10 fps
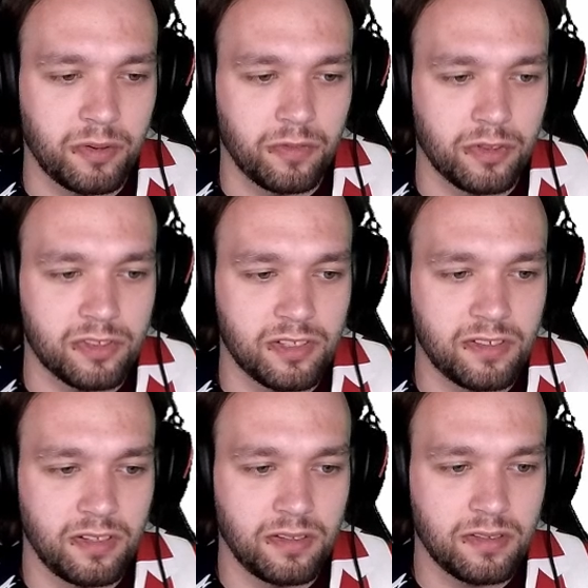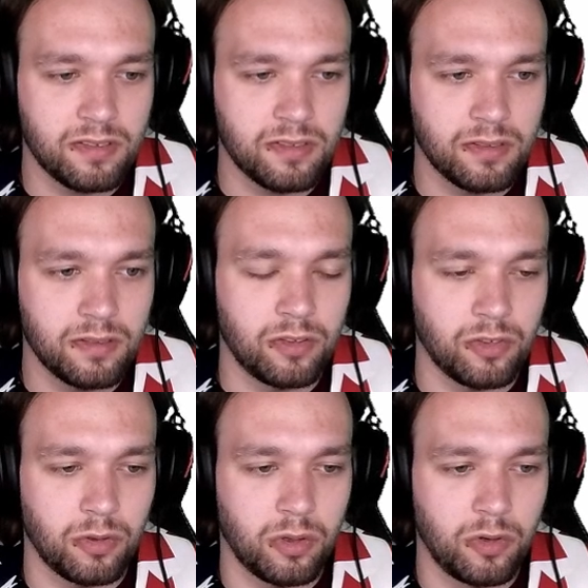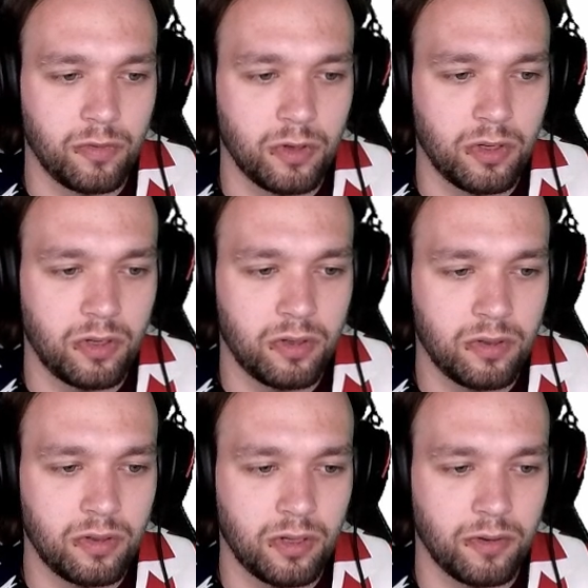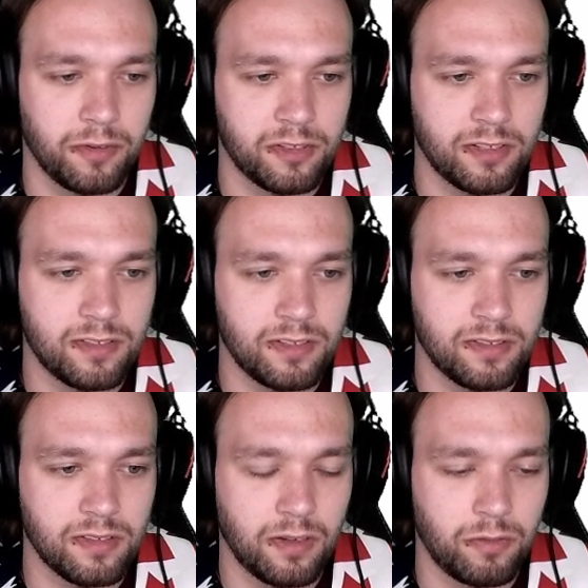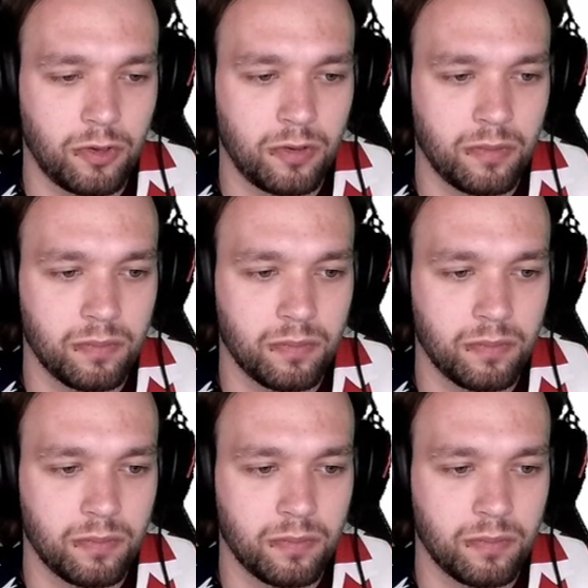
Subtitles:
of resistance, so over a resistance level,